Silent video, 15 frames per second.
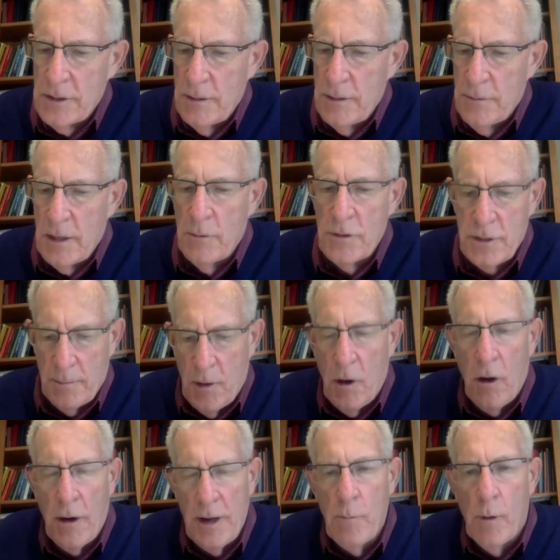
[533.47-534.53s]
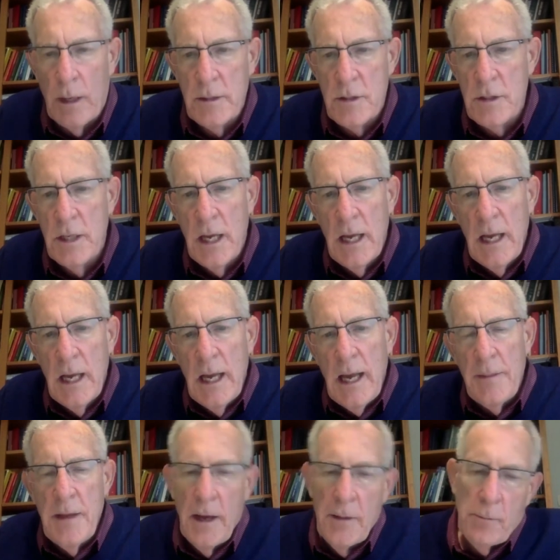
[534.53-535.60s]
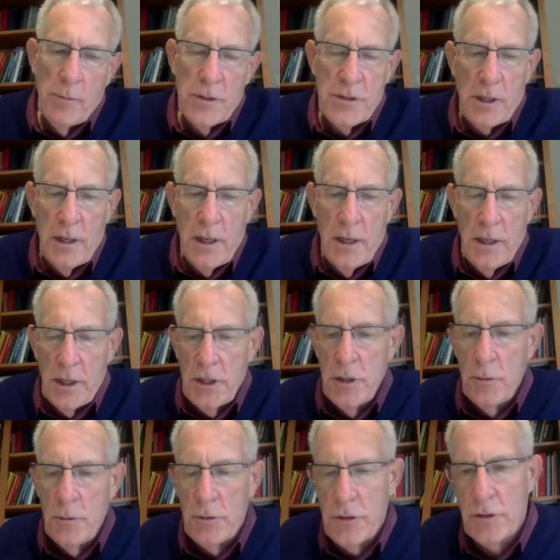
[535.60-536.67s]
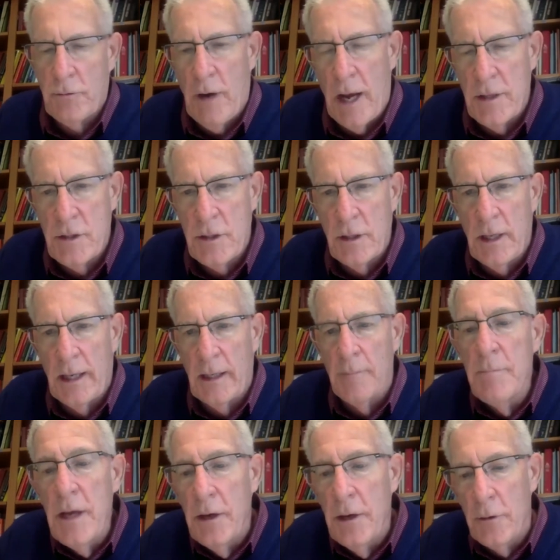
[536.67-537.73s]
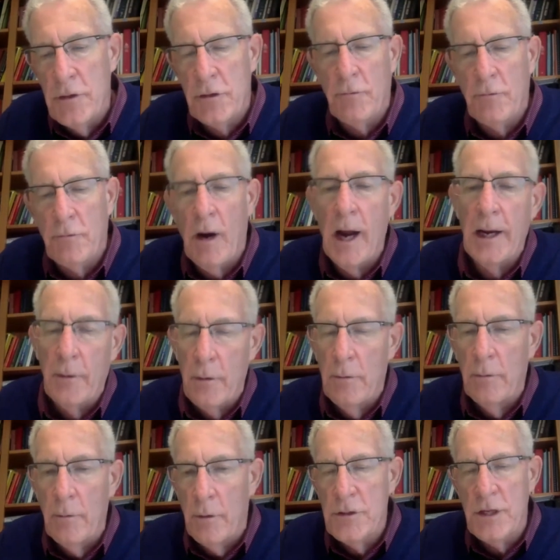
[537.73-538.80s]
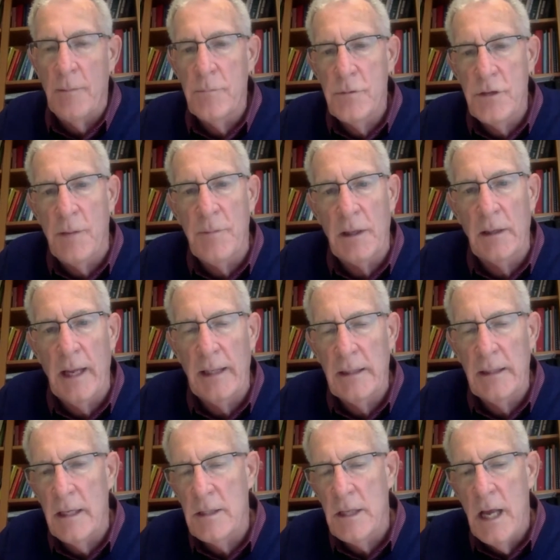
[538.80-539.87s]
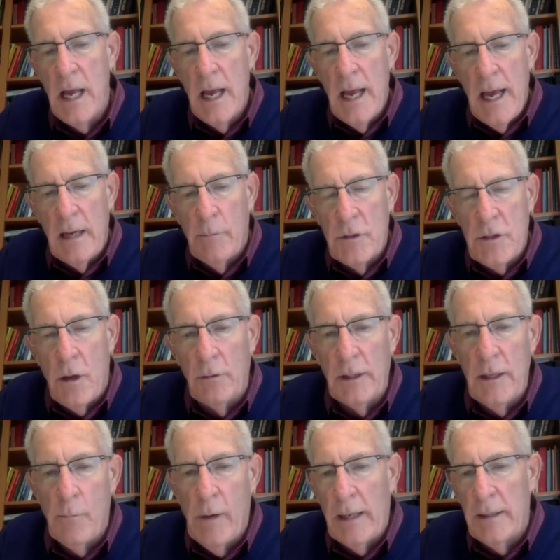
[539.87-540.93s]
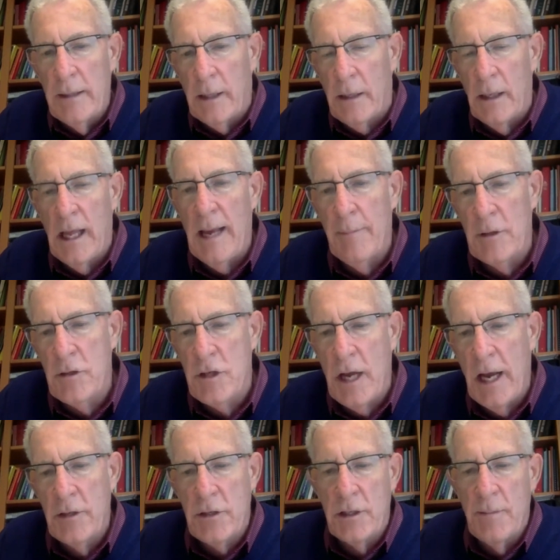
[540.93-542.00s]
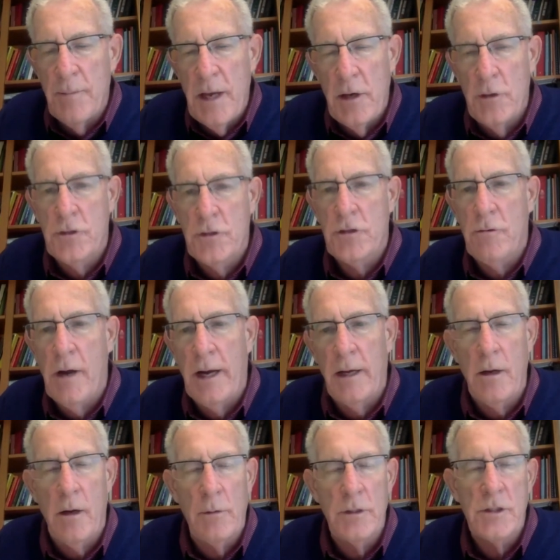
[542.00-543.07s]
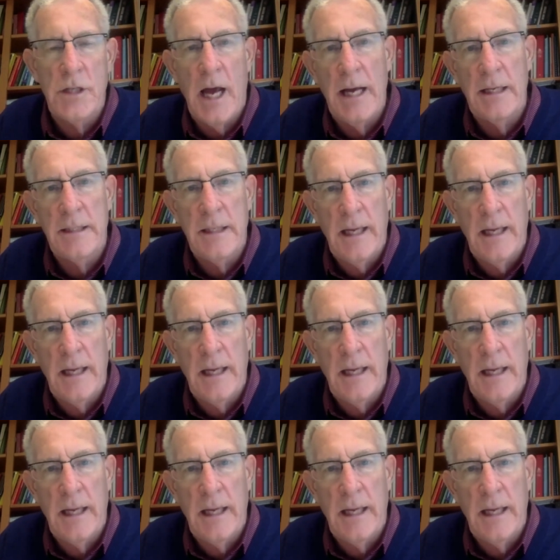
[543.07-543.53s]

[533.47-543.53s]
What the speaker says: there was some hardy ones. And the other was an acute stress, like a meteor strike or something like this. And it was only when the climate change and the meteor strike coincided